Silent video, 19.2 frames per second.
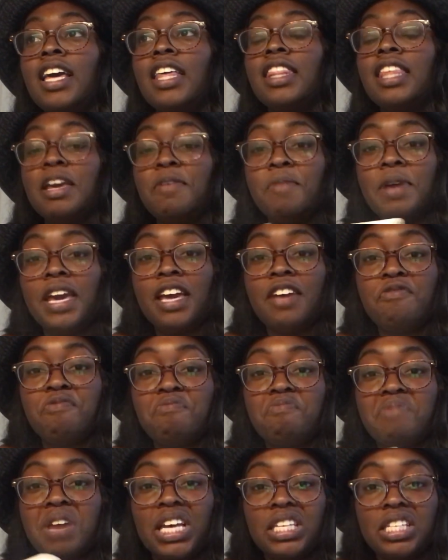they may have
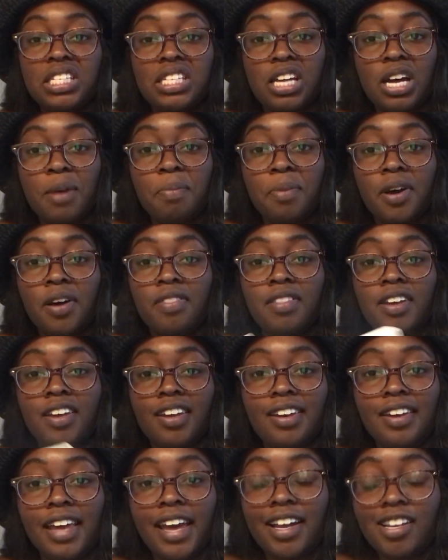messed up on the
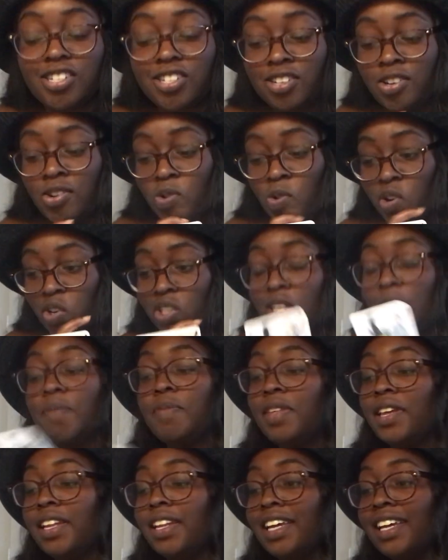connection or
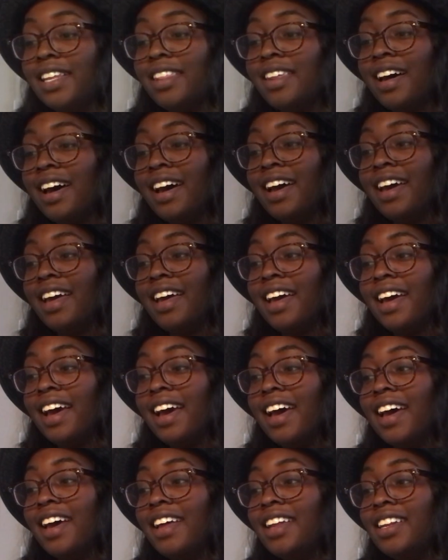something like that,
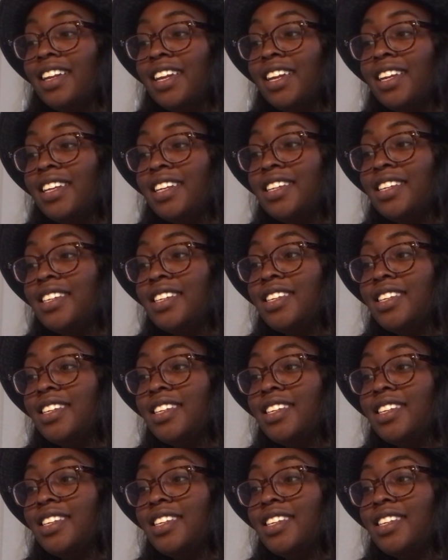and